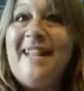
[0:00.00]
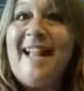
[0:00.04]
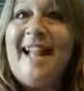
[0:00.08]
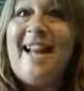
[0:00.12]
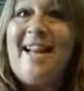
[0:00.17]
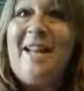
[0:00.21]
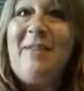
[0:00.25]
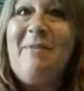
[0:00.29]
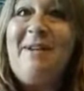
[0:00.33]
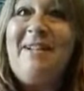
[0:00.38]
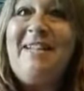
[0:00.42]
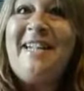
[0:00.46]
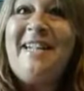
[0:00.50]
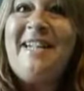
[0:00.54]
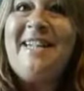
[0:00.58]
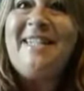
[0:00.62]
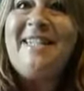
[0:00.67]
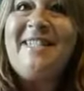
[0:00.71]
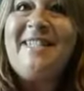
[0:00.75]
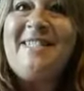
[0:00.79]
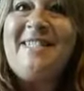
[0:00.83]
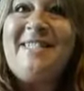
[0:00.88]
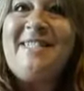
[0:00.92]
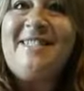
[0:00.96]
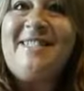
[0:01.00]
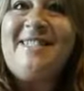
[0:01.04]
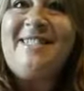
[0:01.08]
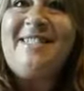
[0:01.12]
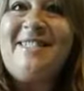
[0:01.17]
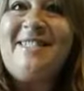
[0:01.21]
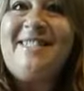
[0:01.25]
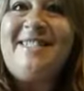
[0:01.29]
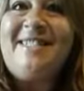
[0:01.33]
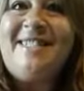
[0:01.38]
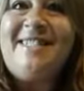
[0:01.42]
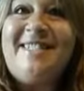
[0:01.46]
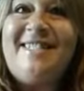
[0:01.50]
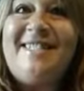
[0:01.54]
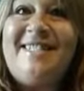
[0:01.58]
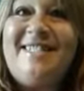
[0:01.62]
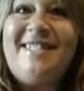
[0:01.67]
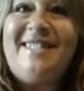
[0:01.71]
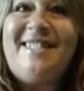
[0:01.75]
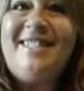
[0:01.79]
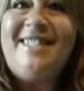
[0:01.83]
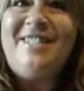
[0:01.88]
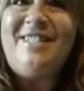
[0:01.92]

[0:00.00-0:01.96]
Anyone, Nick? Uh,